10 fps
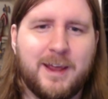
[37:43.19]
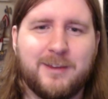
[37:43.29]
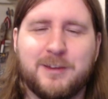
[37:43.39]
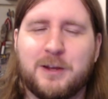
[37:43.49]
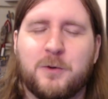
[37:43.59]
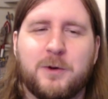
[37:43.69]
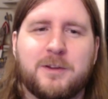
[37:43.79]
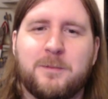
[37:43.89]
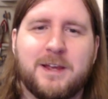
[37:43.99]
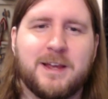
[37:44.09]
Is it
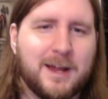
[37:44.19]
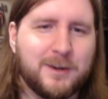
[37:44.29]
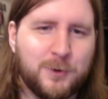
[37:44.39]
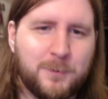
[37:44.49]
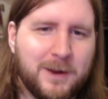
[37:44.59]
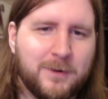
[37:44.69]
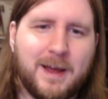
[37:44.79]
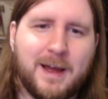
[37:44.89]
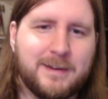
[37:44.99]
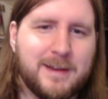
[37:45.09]
going to be God
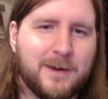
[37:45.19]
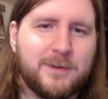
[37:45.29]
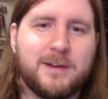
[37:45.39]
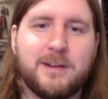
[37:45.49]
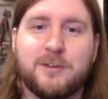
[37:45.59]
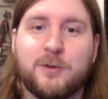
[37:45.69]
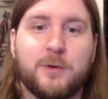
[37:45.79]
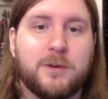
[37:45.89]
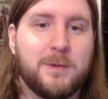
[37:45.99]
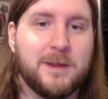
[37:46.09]
Kubera? I doubt it. Is it
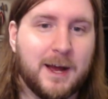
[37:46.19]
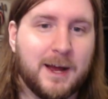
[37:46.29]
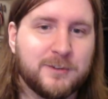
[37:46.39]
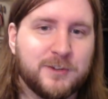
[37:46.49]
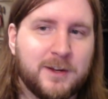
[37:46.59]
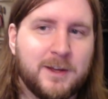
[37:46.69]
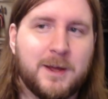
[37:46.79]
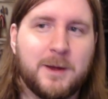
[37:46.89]
going to be Asha?